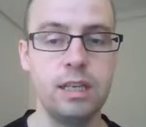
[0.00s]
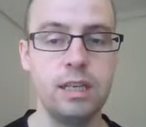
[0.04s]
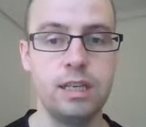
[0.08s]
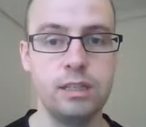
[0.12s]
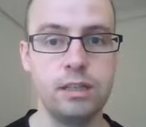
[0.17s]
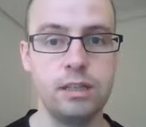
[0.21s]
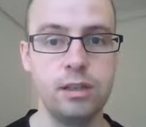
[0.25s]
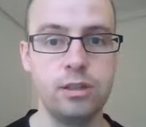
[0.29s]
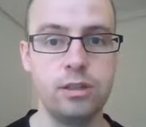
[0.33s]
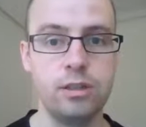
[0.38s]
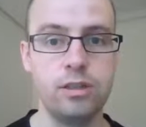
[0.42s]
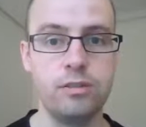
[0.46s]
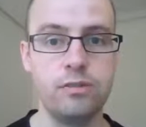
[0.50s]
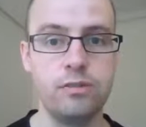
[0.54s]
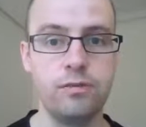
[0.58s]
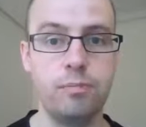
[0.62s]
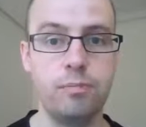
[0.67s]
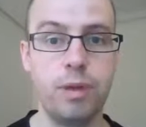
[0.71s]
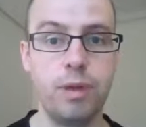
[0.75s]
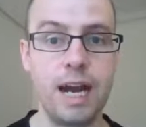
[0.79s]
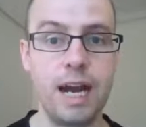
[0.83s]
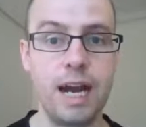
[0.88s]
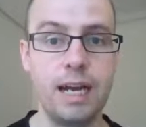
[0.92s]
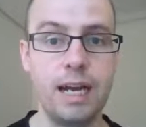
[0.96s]
there's lots of
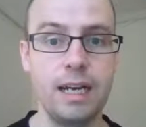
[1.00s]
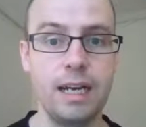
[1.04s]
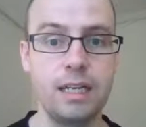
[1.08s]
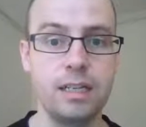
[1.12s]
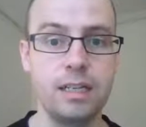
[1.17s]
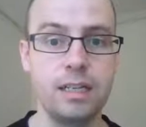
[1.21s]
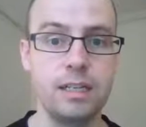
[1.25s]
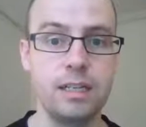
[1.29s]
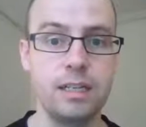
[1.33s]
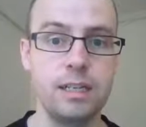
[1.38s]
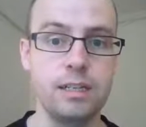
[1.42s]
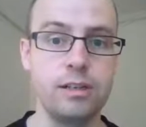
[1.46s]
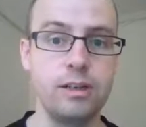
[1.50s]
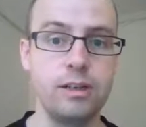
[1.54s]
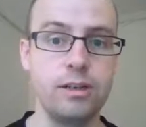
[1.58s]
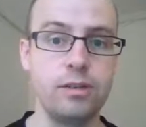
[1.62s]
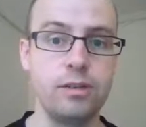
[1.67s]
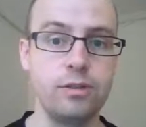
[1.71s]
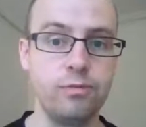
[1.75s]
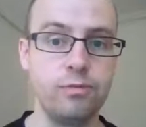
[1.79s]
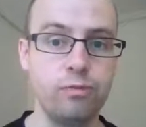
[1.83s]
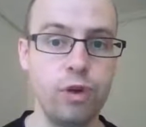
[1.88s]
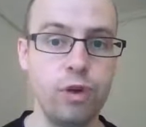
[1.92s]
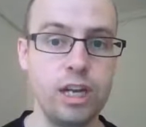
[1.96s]
banks, there's lots
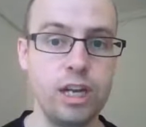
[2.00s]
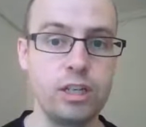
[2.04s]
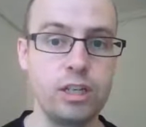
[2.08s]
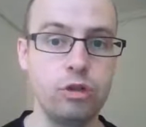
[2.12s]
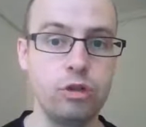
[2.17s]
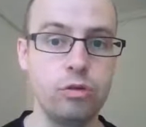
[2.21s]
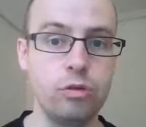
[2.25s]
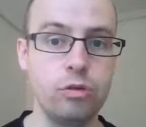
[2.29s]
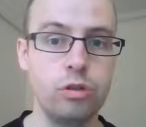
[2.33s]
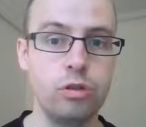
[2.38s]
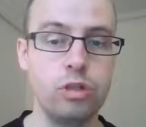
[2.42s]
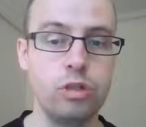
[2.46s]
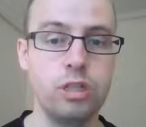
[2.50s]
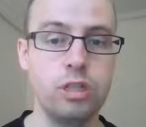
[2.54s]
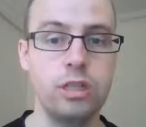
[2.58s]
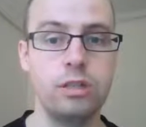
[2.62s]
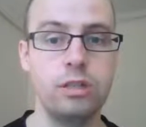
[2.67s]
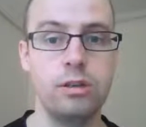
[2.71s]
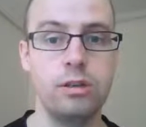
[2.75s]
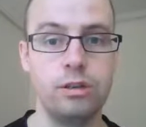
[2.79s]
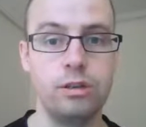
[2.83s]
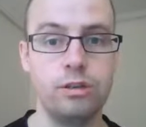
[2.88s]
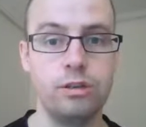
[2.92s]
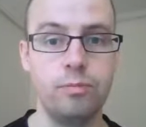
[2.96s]
of restaurants, there's
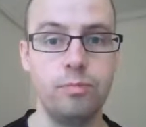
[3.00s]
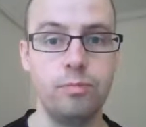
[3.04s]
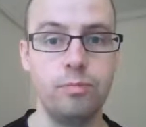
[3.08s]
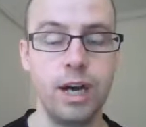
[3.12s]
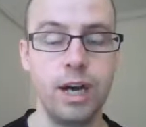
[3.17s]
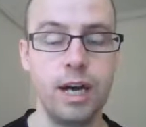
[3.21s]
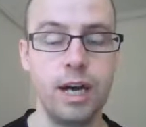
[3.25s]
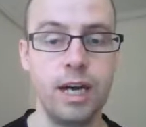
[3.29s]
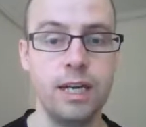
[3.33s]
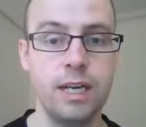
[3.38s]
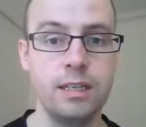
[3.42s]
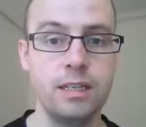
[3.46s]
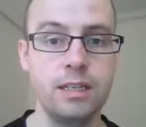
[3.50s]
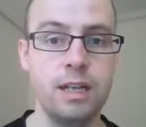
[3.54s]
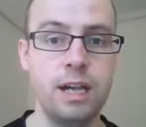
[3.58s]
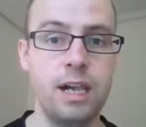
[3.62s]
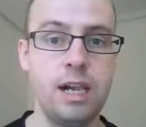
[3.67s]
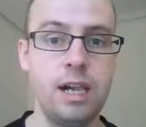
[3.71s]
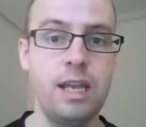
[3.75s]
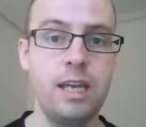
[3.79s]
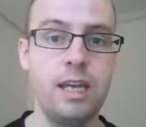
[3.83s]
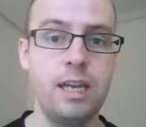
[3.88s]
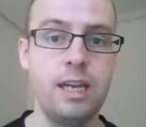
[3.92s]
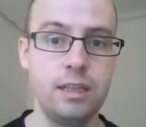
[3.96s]
lots of bars,
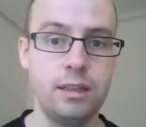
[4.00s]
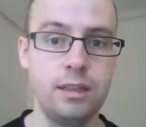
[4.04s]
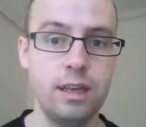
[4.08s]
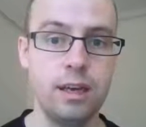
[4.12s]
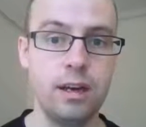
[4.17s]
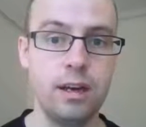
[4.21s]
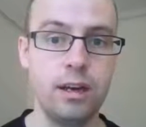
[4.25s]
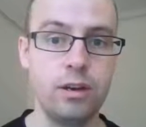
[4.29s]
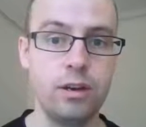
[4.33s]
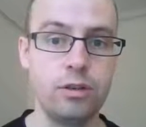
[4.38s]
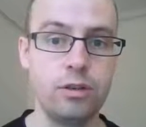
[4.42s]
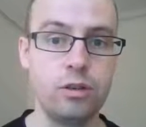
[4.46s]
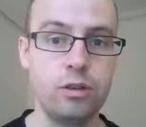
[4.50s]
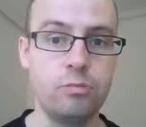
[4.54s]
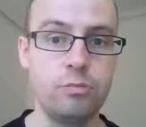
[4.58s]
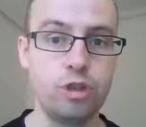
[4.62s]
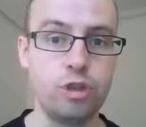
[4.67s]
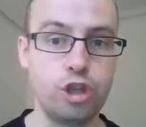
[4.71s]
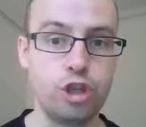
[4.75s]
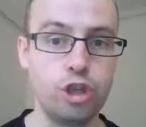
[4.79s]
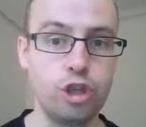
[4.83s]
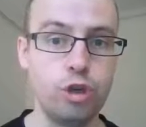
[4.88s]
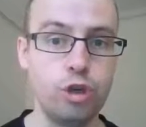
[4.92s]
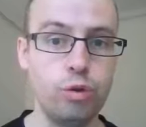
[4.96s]
there are some
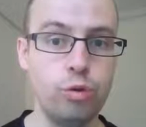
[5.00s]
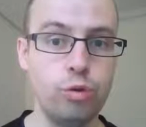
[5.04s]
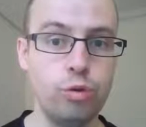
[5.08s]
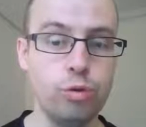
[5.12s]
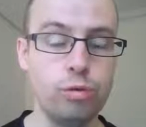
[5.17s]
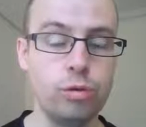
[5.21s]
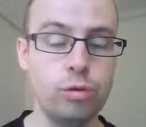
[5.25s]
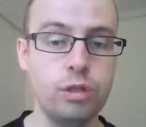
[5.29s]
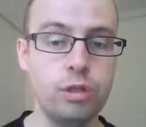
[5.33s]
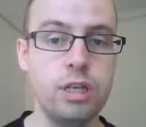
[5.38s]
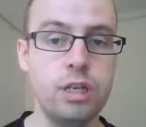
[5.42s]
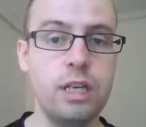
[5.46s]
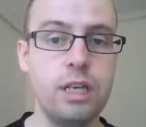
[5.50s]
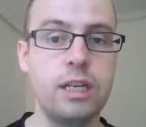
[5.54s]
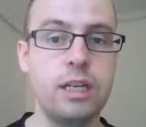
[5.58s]
schools.